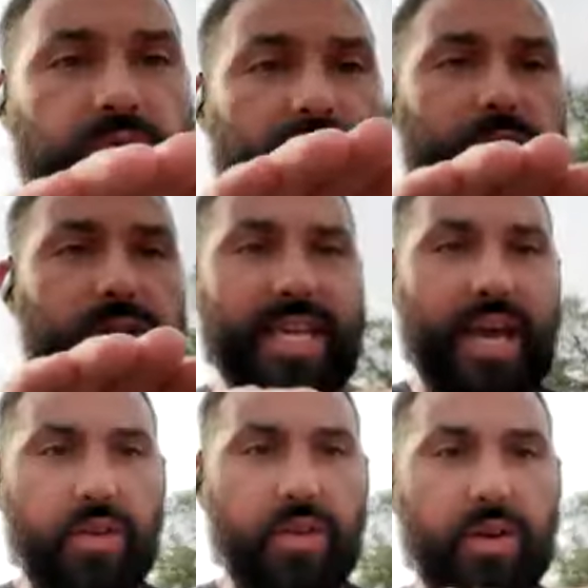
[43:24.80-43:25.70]
together.
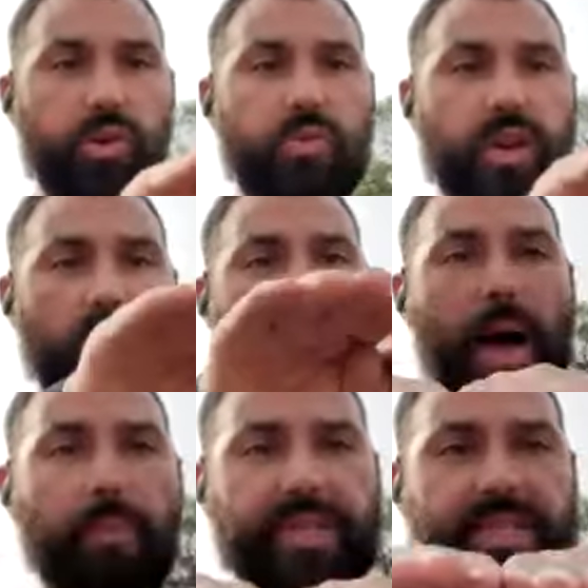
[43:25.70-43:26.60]
Your feet are hopping
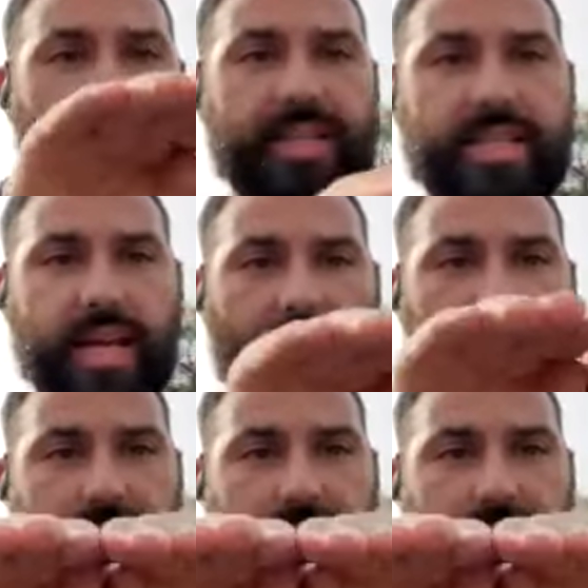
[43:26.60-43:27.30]
side to side.